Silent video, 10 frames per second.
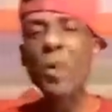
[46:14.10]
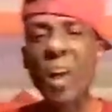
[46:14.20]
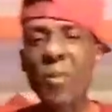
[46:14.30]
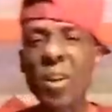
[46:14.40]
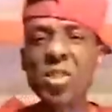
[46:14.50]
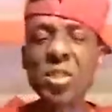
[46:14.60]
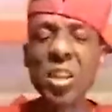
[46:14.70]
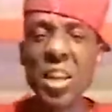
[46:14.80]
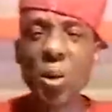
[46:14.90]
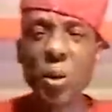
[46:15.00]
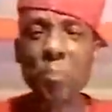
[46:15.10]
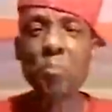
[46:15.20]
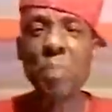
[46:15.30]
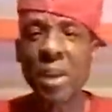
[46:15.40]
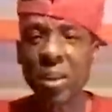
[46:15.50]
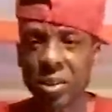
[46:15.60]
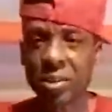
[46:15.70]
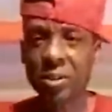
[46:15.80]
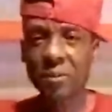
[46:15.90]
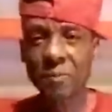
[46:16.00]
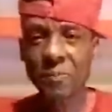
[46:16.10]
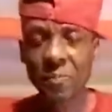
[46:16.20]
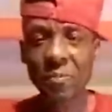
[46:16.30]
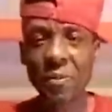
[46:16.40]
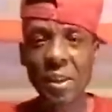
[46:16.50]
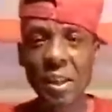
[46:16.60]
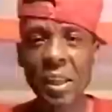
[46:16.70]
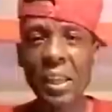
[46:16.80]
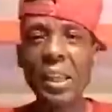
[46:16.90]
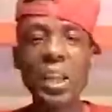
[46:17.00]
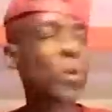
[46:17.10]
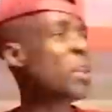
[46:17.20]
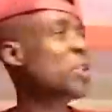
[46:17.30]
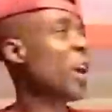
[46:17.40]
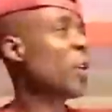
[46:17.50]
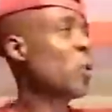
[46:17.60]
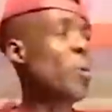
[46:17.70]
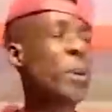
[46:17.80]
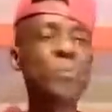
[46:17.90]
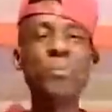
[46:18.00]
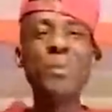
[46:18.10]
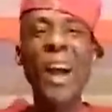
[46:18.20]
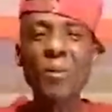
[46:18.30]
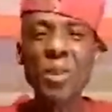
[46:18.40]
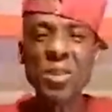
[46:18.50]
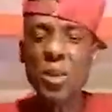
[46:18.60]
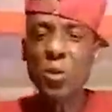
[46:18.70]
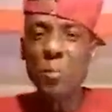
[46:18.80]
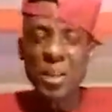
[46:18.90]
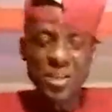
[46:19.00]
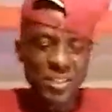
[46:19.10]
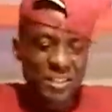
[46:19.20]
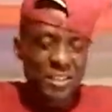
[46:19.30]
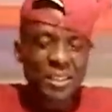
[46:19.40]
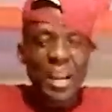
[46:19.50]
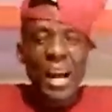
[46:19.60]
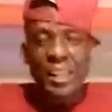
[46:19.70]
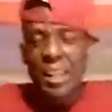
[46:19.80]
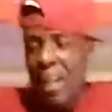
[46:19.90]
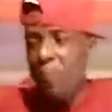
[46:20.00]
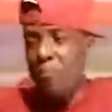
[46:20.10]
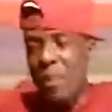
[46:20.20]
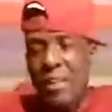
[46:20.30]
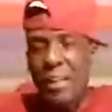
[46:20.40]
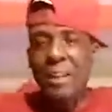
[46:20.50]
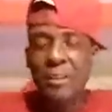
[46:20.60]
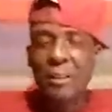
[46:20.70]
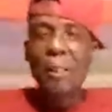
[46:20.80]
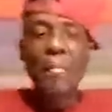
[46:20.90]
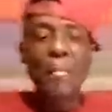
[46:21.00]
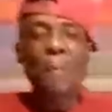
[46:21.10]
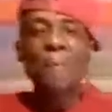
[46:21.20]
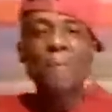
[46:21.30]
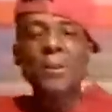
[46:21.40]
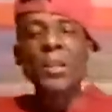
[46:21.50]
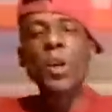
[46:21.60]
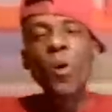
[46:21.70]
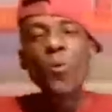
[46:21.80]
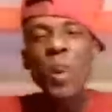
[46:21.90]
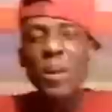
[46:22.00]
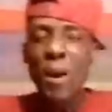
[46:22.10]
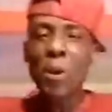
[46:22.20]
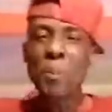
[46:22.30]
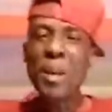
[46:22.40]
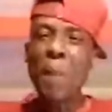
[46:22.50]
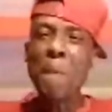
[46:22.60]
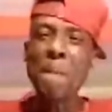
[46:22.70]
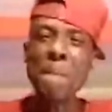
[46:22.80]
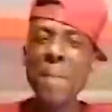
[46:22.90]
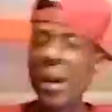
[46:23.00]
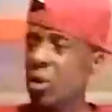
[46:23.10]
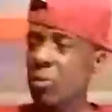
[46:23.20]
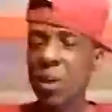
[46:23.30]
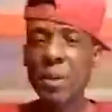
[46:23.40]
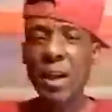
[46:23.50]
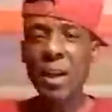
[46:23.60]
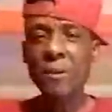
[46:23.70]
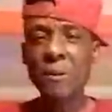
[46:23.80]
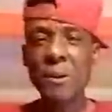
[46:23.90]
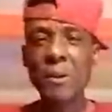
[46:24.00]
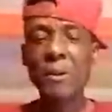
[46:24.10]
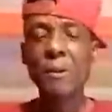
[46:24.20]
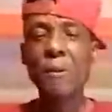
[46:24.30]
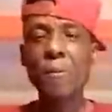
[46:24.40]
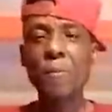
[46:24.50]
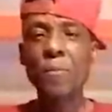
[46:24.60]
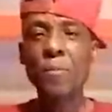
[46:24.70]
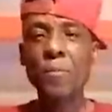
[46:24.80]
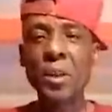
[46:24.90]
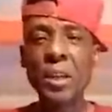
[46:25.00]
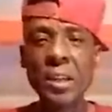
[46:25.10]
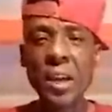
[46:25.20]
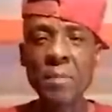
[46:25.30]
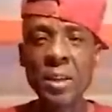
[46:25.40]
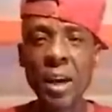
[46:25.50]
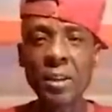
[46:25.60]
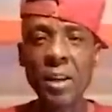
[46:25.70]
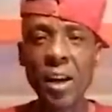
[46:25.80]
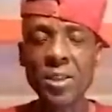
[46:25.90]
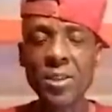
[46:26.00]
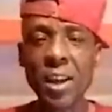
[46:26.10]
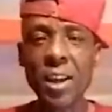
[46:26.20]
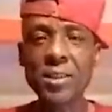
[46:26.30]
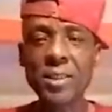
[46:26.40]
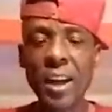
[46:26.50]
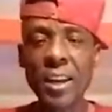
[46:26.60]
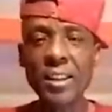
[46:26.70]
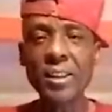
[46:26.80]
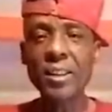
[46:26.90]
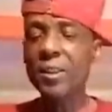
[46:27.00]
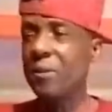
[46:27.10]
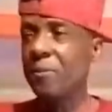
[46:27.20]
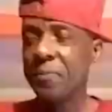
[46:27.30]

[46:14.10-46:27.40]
Ruby have a secret base. Mm-hmm. He said Jack Ruby have a secret base, and then they are playing. You know, when the man go play a mash up Gemini, mm-hmm. give them in a dancehall style.